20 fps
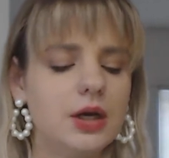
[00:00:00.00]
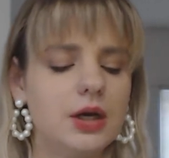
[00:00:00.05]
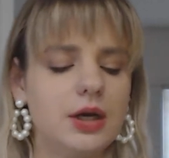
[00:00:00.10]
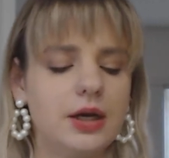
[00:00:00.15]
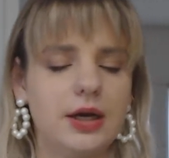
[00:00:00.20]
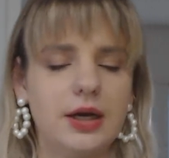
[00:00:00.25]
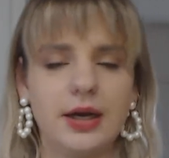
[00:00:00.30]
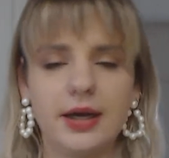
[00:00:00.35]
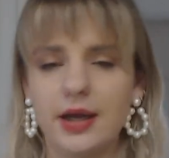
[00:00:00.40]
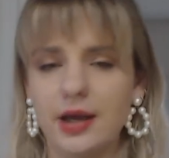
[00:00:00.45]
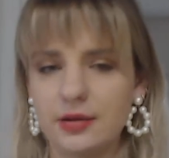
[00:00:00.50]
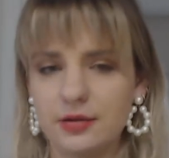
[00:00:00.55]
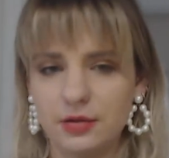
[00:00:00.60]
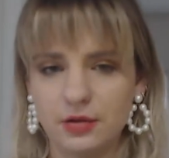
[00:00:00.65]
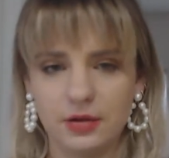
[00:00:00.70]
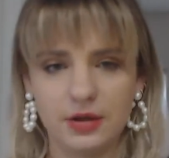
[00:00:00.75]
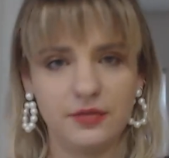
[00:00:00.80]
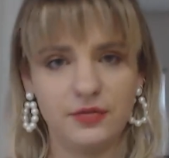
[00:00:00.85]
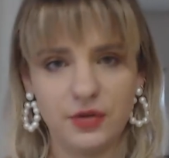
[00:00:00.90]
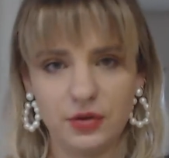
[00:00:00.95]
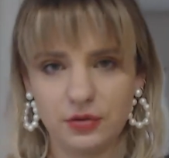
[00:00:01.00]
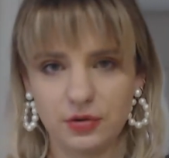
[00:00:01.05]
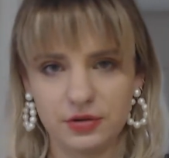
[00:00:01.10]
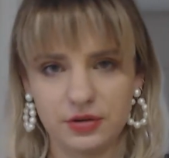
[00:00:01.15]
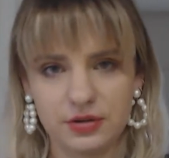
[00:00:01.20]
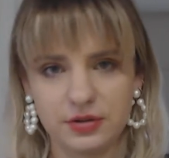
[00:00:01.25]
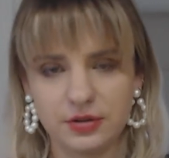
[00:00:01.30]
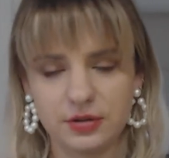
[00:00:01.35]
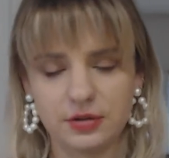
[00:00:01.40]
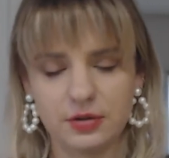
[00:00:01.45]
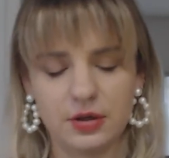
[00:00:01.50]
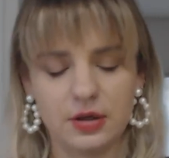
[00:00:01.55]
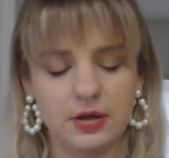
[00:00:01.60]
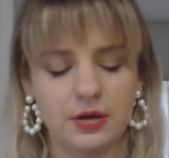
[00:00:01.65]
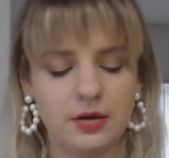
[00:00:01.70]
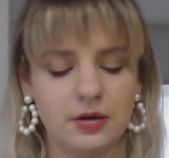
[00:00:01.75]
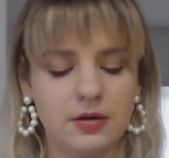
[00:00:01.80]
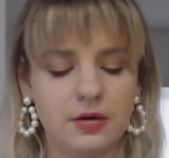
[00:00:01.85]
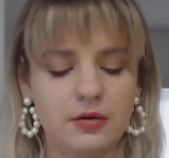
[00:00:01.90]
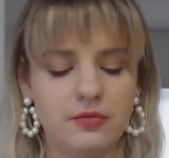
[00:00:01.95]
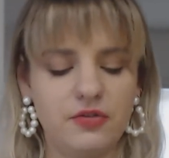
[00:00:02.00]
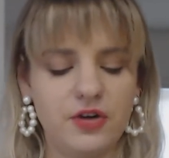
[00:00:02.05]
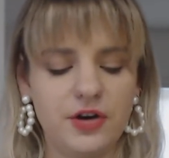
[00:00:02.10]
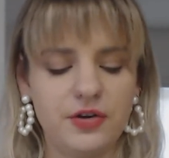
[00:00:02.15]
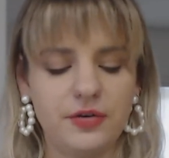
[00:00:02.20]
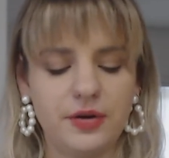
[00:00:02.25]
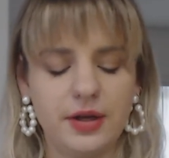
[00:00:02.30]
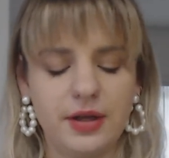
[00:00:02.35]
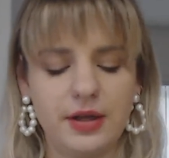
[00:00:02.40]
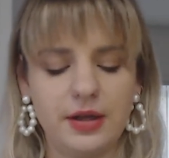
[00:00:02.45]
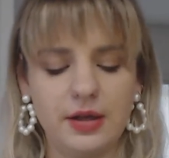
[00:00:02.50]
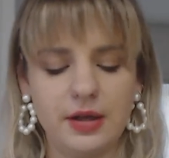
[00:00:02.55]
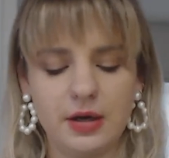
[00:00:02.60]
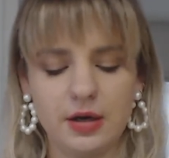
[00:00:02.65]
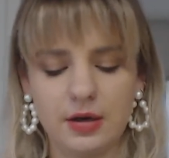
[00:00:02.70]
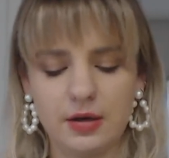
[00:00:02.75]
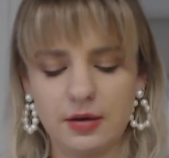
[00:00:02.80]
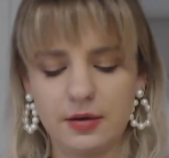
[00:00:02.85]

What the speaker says: Again, if you're not very